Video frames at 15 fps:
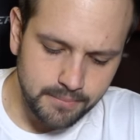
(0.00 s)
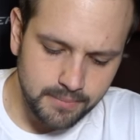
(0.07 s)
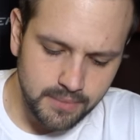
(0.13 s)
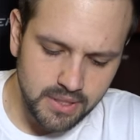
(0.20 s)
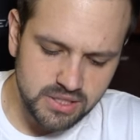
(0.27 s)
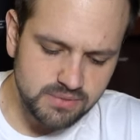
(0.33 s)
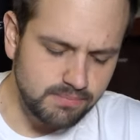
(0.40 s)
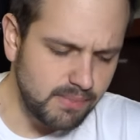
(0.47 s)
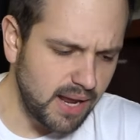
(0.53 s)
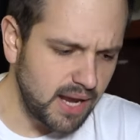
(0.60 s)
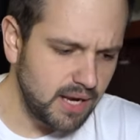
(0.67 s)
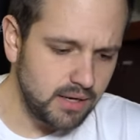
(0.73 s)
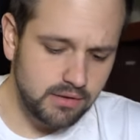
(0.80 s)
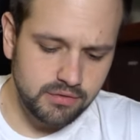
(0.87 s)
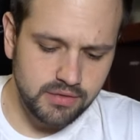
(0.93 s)
his
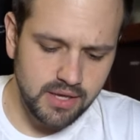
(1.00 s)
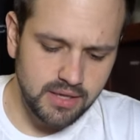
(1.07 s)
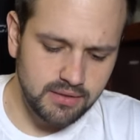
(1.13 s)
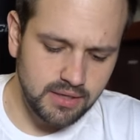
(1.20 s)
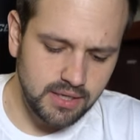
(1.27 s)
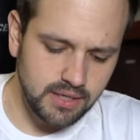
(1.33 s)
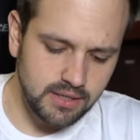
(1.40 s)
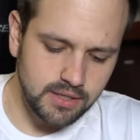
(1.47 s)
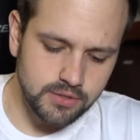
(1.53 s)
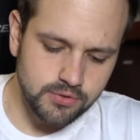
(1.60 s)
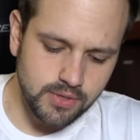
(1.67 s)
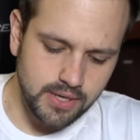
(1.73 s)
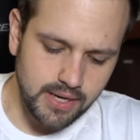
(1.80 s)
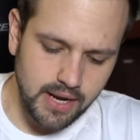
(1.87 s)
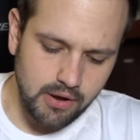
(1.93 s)
main thing that he does
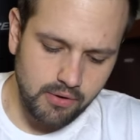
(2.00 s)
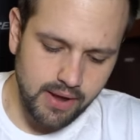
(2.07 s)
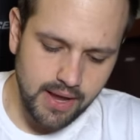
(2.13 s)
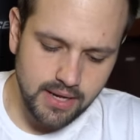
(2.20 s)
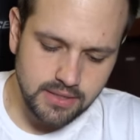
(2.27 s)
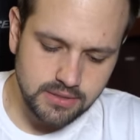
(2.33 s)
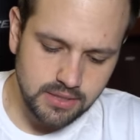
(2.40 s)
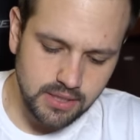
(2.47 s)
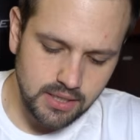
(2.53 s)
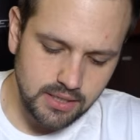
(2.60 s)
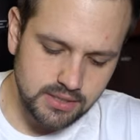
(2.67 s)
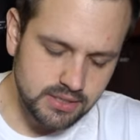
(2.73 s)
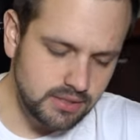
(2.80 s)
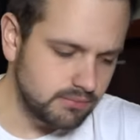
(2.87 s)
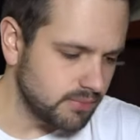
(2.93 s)
right now as a
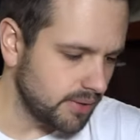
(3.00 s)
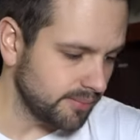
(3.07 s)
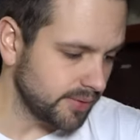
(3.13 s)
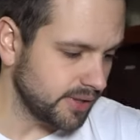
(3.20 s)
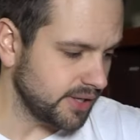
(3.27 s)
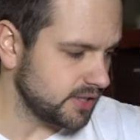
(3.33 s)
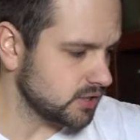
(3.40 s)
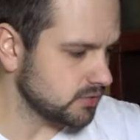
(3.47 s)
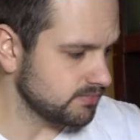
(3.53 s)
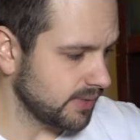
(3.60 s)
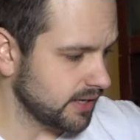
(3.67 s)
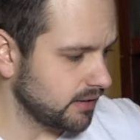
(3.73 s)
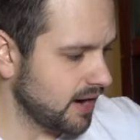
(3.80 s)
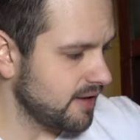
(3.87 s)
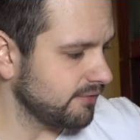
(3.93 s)
team member is
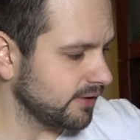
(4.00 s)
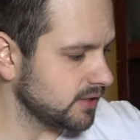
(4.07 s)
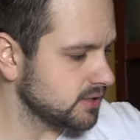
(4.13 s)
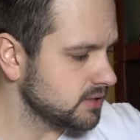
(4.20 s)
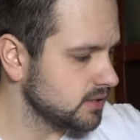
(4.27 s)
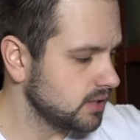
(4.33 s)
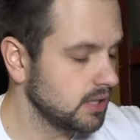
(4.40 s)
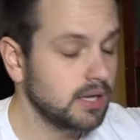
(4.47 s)
my graphics.